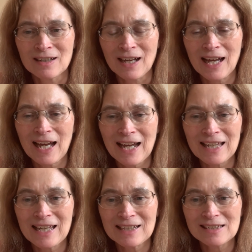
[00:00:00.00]
A
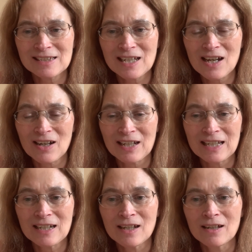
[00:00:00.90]
hanging
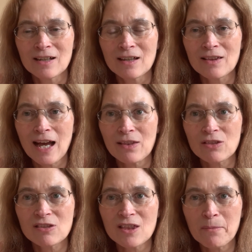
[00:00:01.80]
sign that
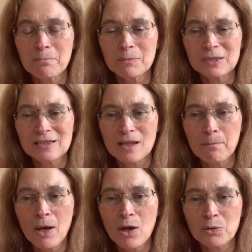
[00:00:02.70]
thumps the
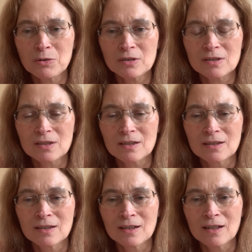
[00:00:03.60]
post.
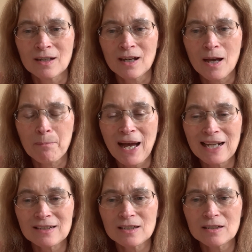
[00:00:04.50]

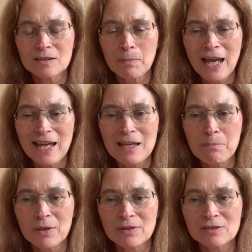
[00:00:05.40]
Abandoned
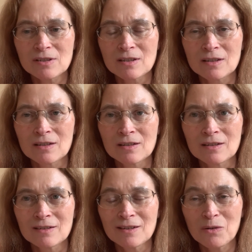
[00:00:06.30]
papers
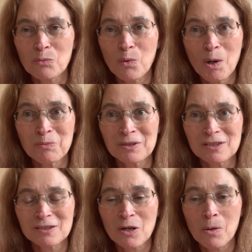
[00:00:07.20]
that won't
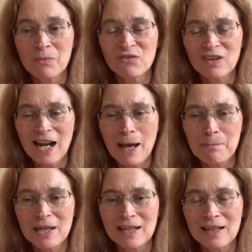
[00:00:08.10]
stop
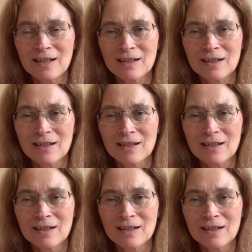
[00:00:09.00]
flapping.